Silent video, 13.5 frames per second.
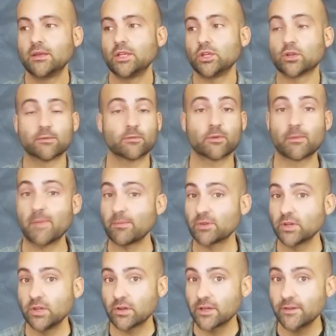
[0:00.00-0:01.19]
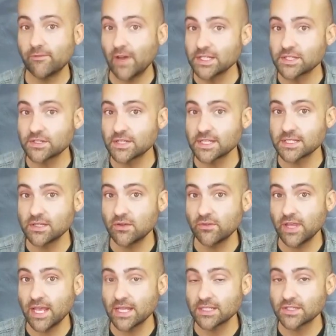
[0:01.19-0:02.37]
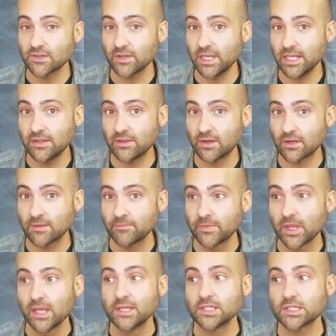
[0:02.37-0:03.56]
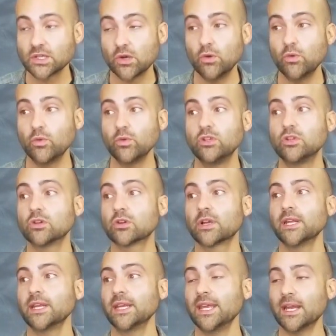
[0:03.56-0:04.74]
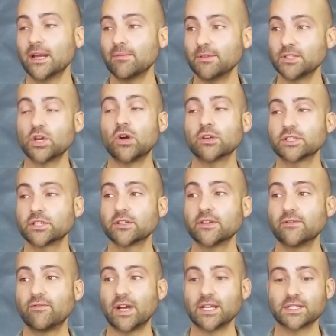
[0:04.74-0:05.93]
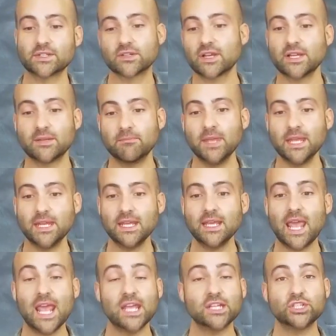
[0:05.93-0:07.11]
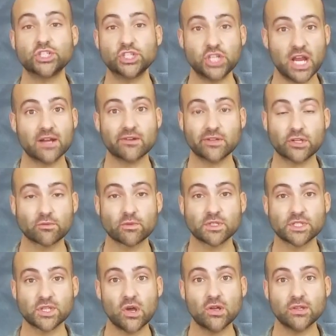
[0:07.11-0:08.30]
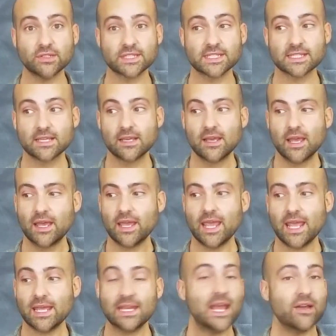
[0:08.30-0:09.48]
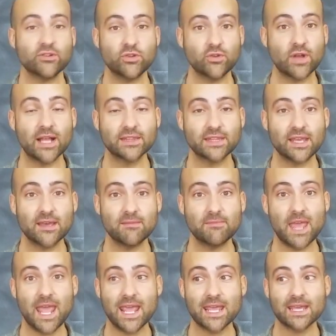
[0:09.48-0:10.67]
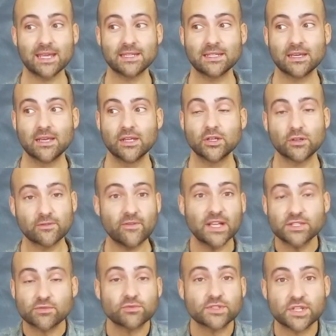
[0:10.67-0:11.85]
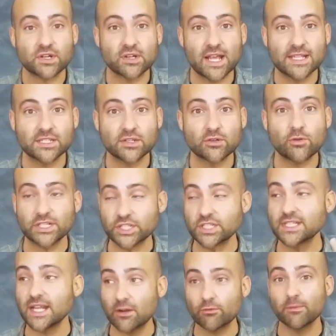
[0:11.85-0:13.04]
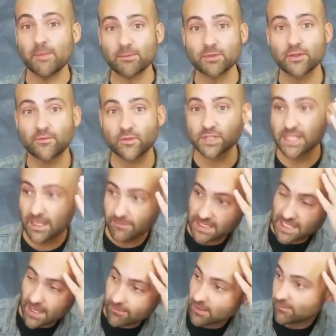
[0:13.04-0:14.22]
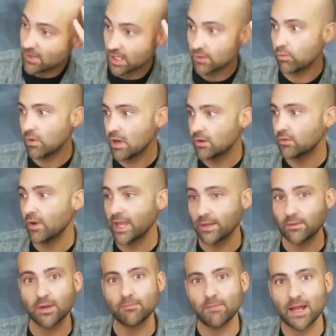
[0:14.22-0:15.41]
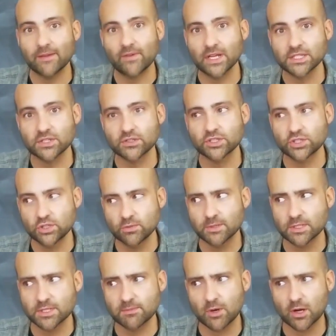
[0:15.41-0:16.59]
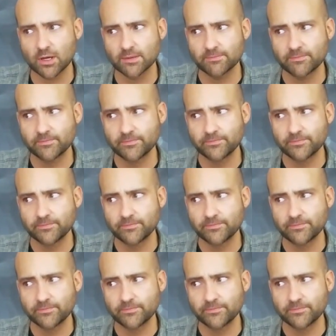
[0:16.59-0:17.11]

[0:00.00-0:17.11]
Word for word: remember, your advisor doesn't know the answer either. So you're going to get up and talk to your advisor at a meeting and share your results and how you got them. And your advisor will start asking your questions. And I remember the first time this happened, I'm like, whoa, wait, my advisor is super smart.